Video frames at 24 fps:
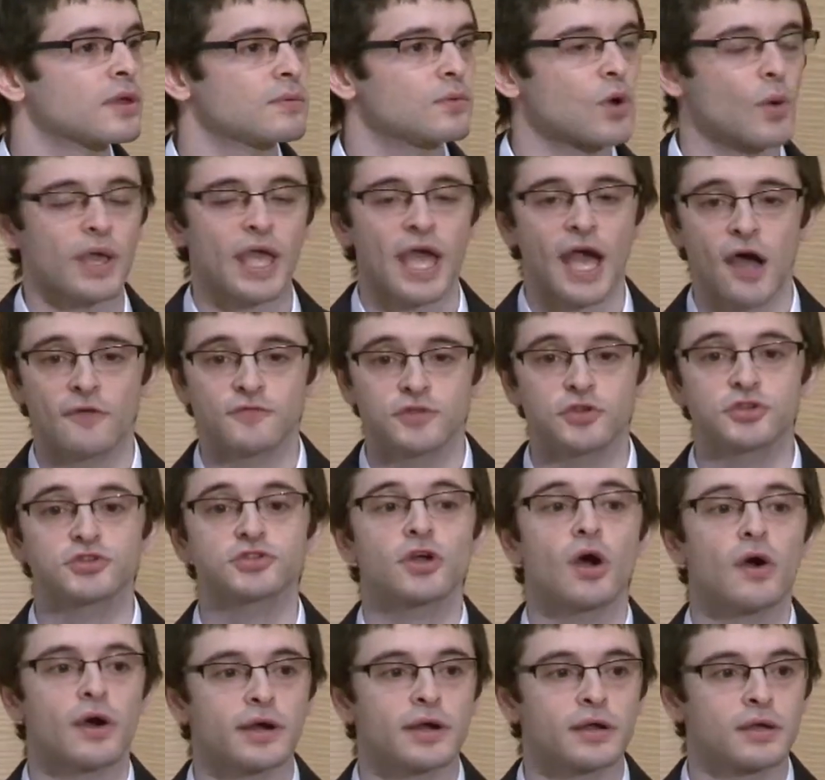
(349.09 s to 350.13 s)
Well, we have to
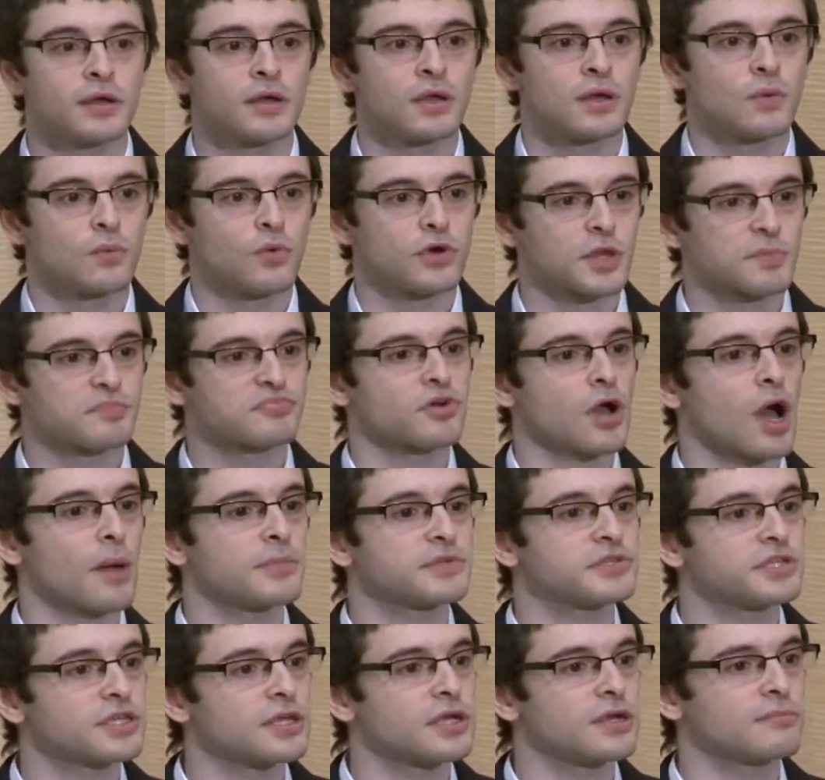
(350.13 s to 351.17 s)
start with a
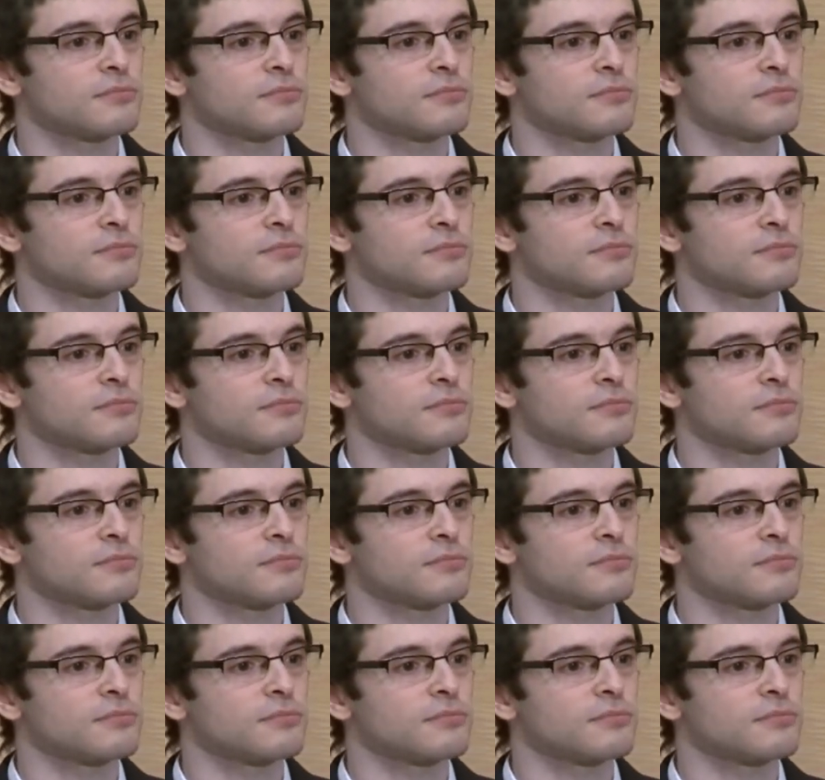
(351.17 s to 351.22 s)
promising